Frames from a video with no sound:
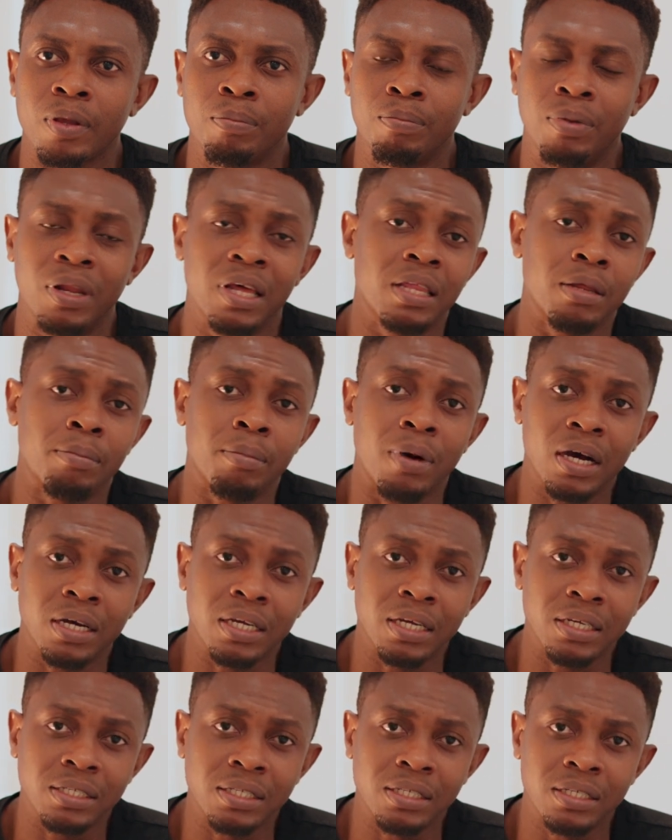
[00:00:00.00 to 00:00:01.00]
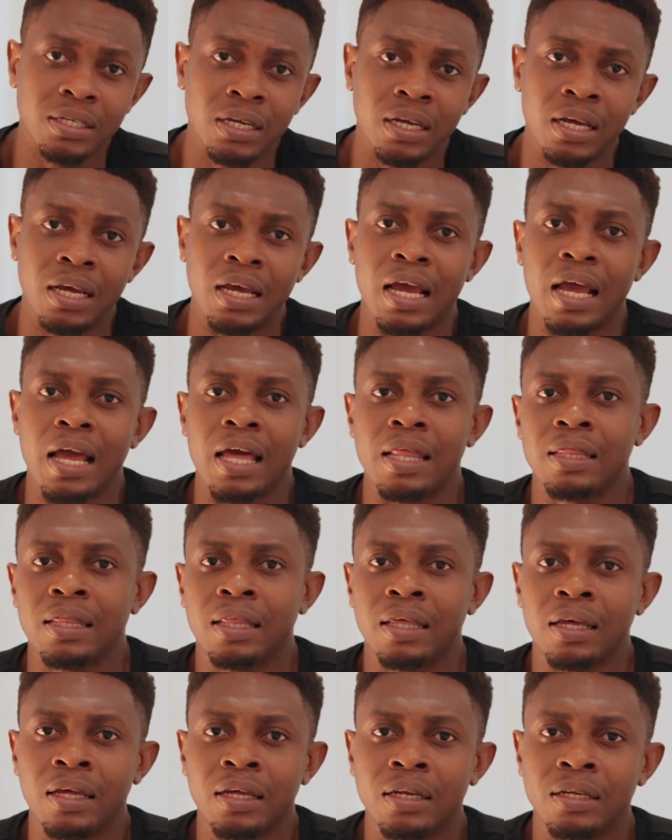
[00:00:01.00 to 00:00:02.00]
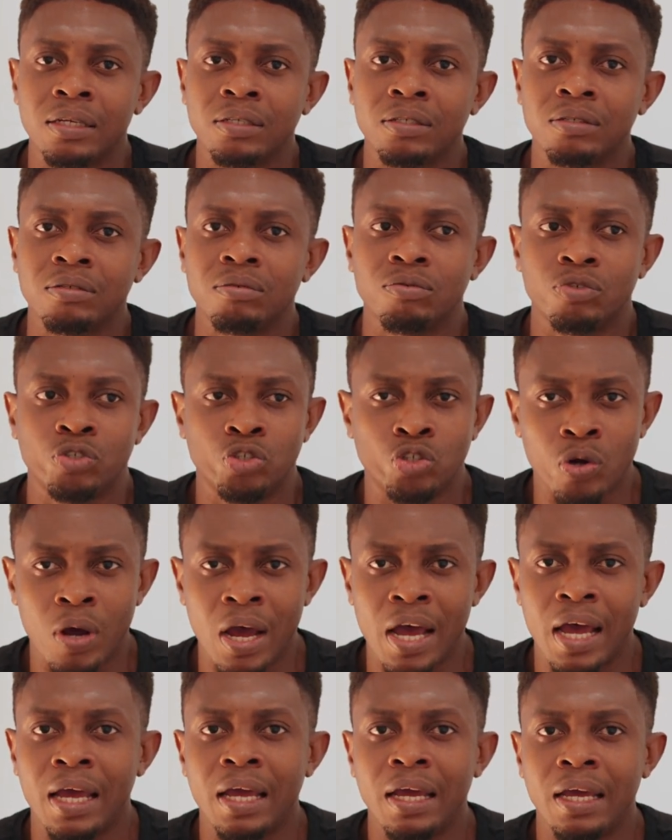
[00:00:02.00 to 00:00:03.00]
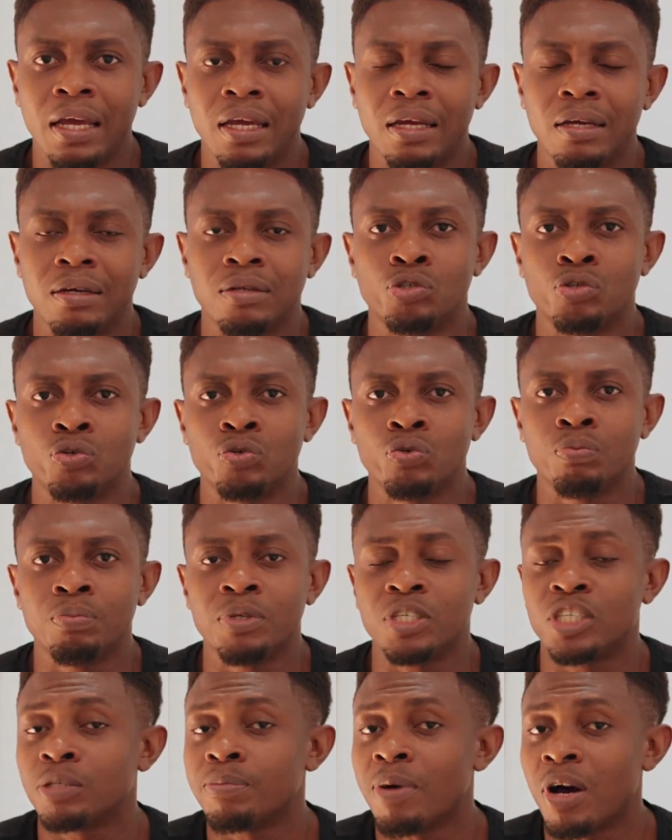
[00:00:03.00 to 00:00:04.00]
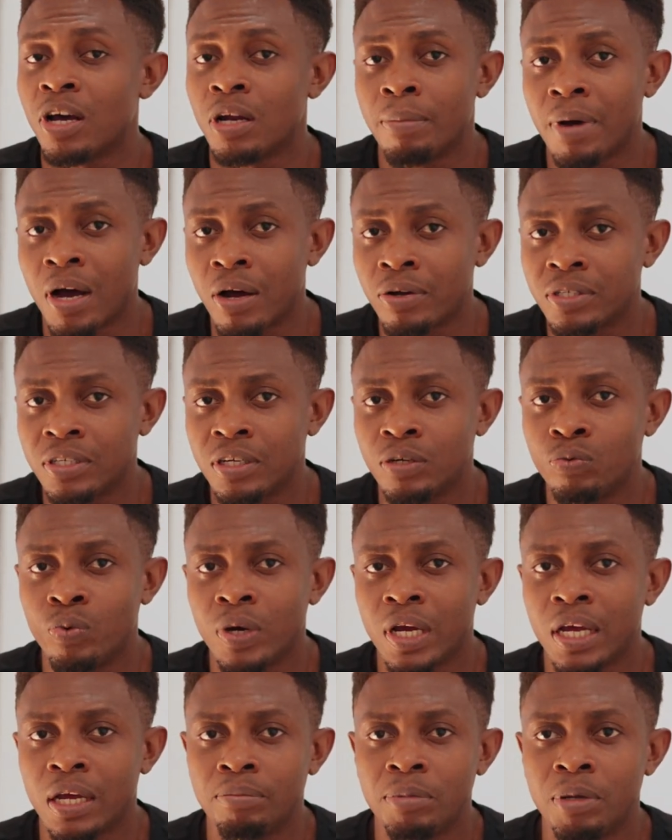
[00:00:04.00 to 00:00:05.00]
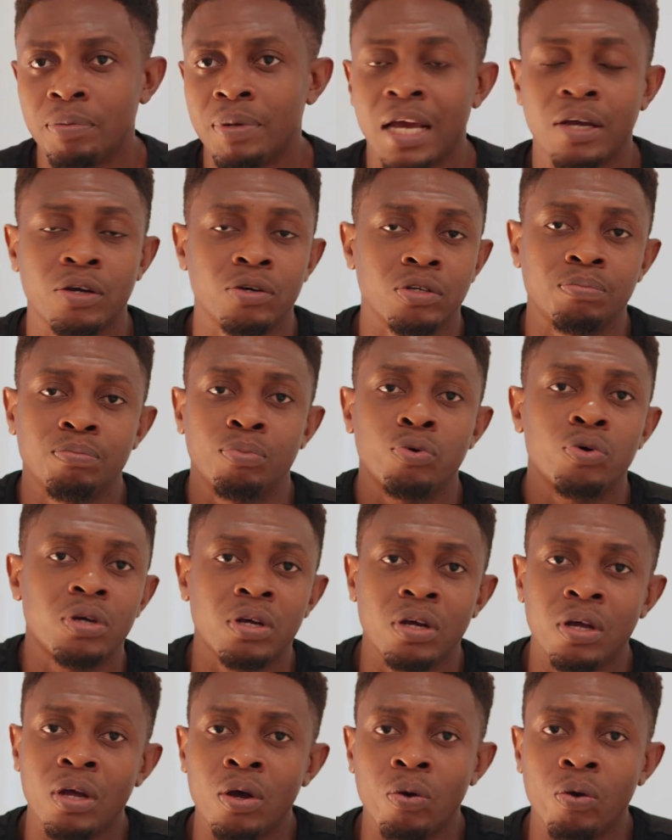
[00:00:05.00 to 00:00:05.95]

play the market and then try to be smart about it, where maybe I could book